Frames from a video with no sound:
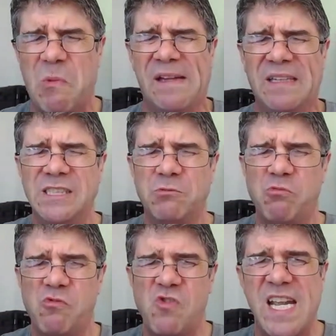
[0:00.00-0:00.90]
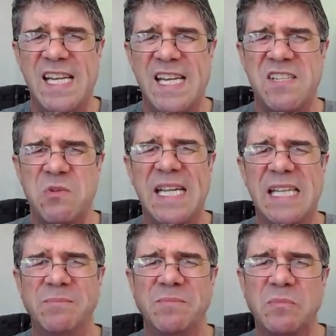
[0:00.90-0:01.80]
is really
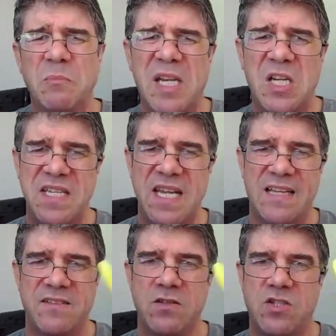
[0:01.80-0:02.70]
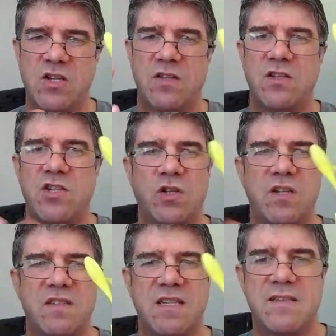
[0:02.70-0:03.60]
sweet because it hasn't turned the
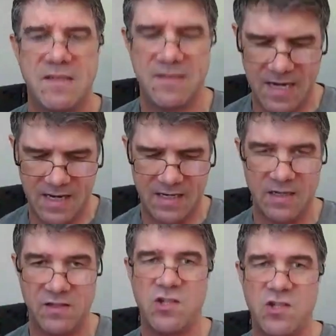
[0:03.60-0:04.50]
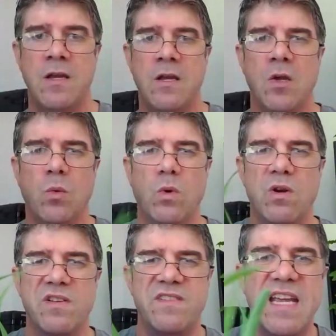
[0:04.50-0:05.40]
sugars into starch,
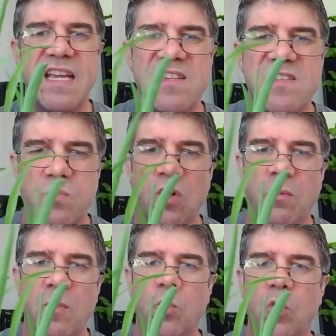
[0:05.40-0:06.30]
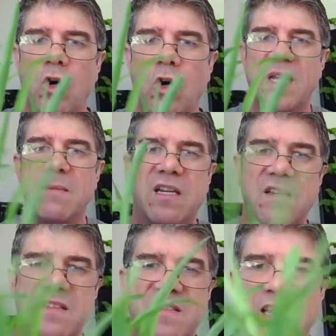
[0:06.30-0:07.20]
whereas this won't won't be
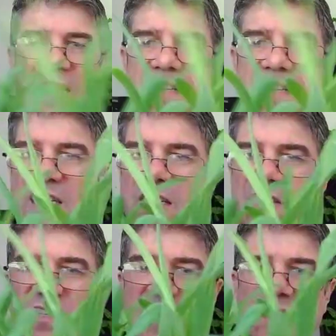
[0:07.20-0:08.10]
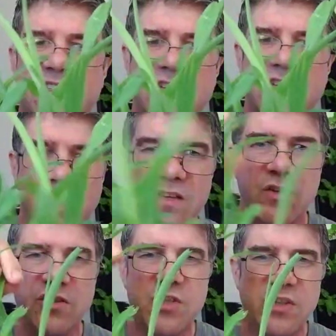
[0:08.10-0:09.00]
because it, it's it's it's turned
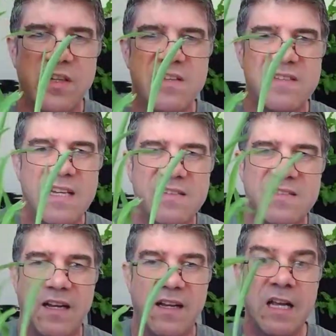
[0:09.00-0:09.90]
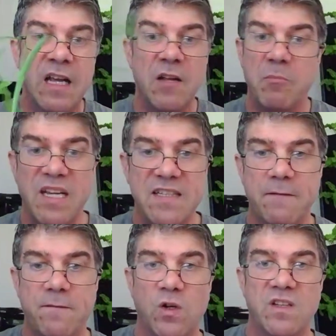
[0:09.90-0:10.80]
those sugars into starch.
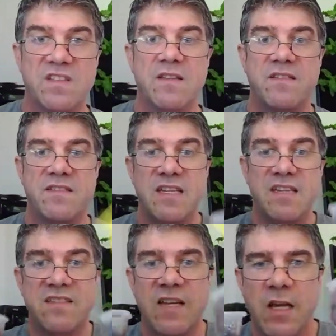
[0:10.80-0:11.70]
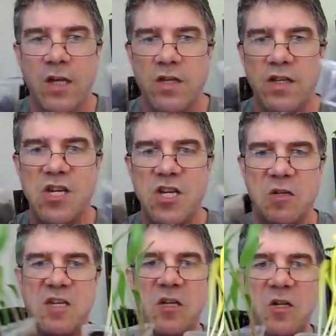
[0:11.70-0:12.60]
Basic photosynthesis. You
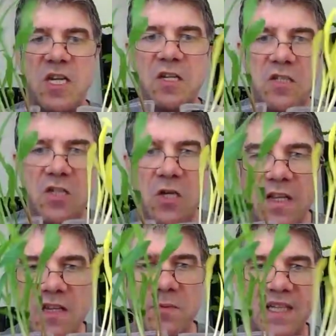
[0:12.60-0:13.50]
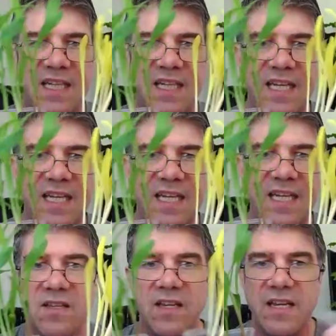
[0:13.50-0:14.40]
can, you know, you can do this with the
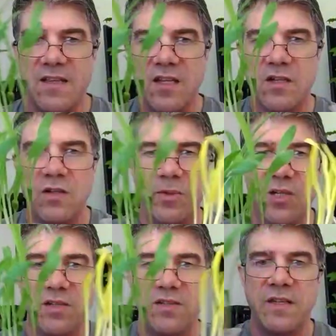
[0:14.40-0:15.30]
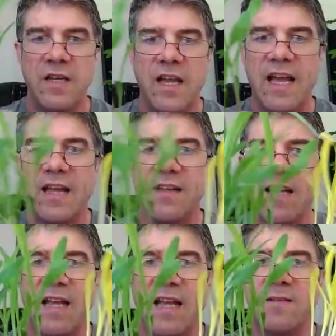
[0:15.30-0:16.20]
kids yeah. in the cupboard, and
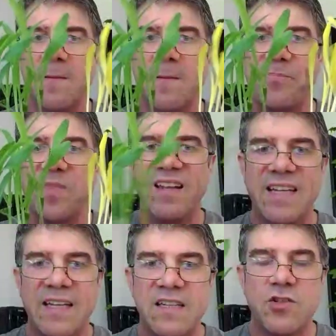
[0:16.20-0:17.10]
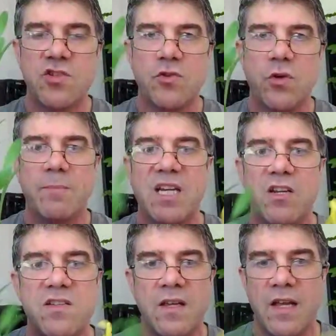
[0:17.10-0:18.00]
and and again, it's just growing
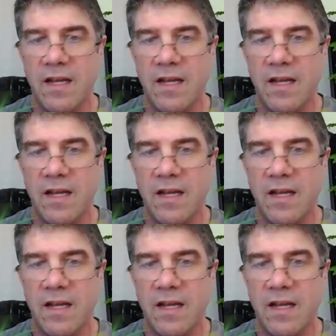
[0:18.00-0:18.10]
because I